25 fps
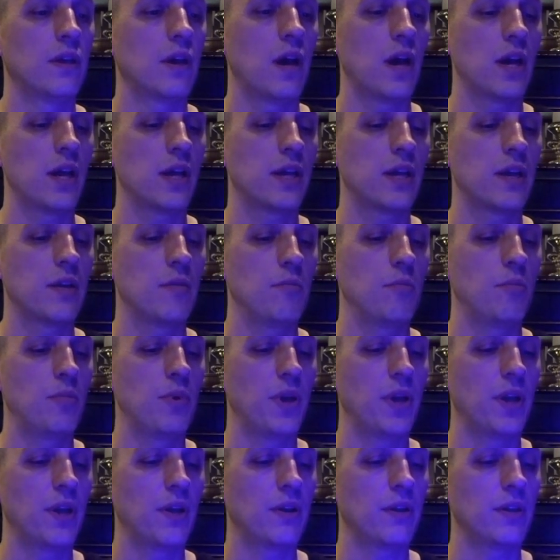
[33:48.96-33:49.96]
I can
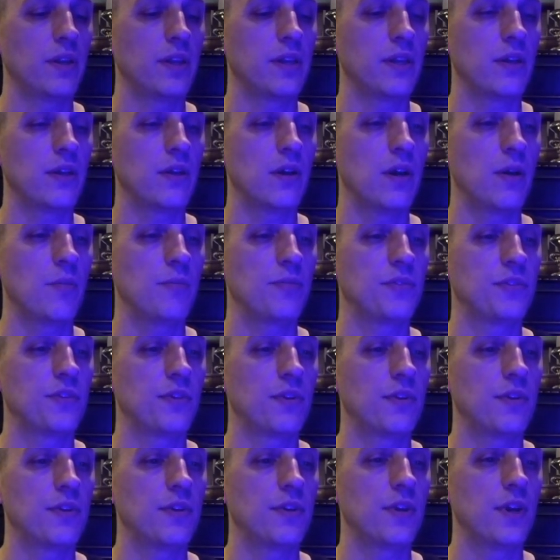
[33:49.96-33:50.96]
barely, oh, I'm
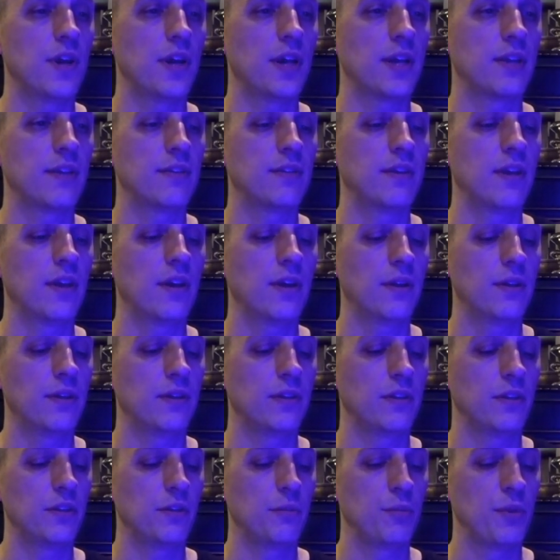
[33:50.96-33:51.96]
starting, I could tell a
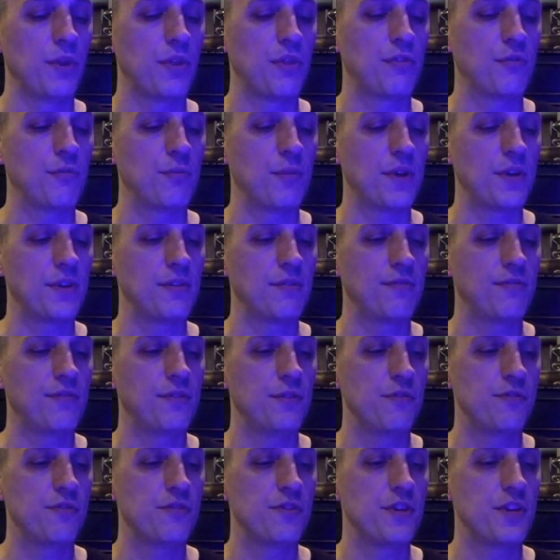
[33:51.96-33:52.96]
little bit through my
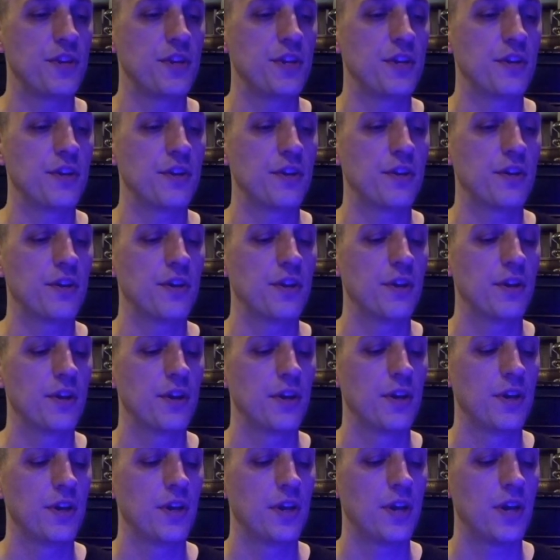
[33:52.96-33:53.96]
diffusion here.
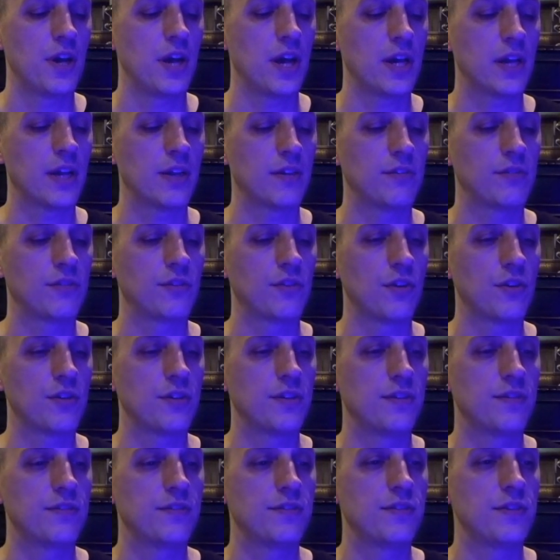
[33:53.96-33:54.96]
I can start
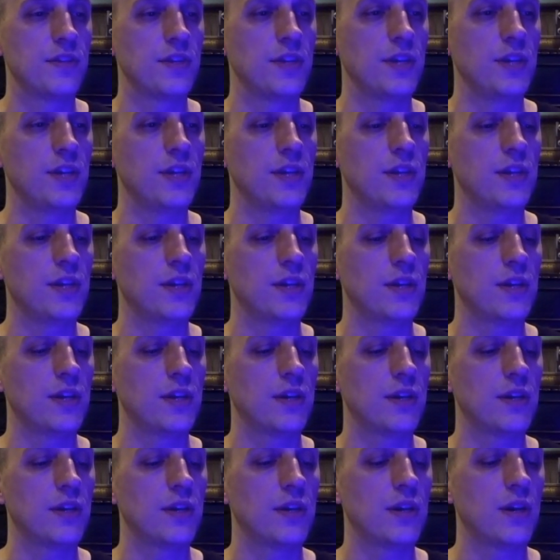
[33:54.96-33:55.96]
to see
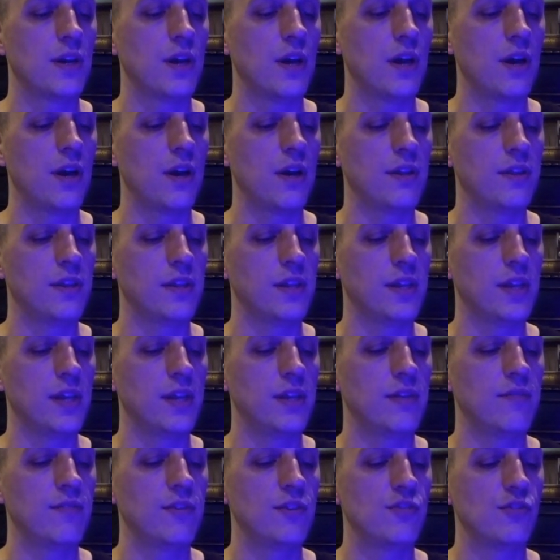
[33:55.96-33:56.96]
uh, the
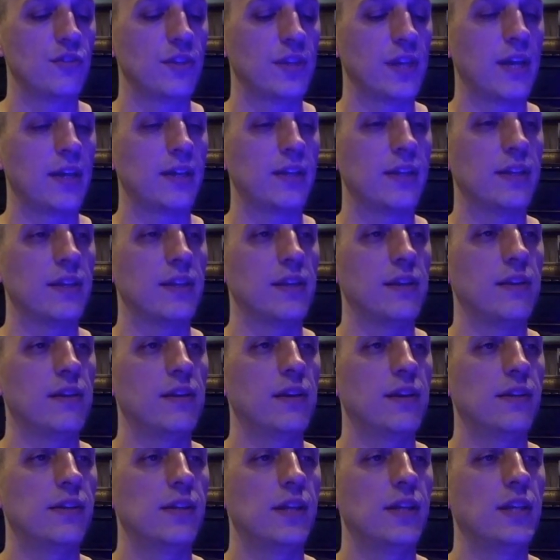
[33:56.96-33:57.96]
individually LED,
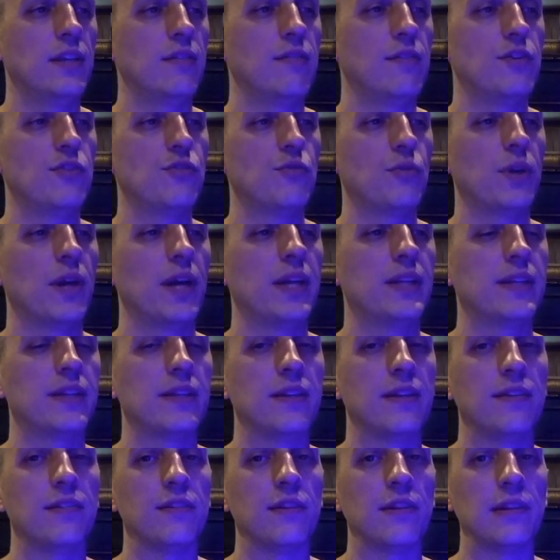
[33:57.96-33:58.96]
individual
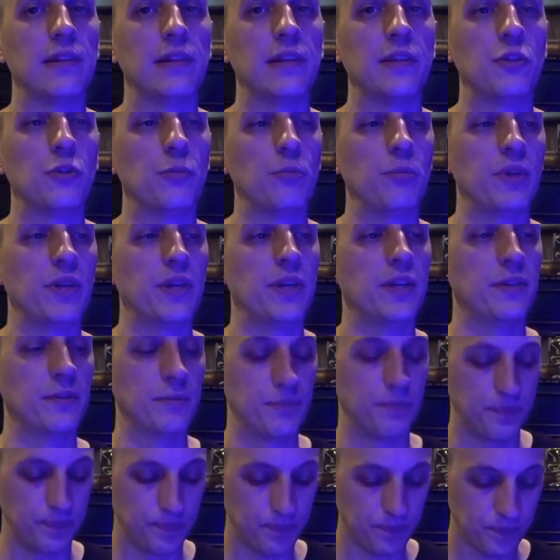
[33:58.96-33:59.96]
LEDs a little bit.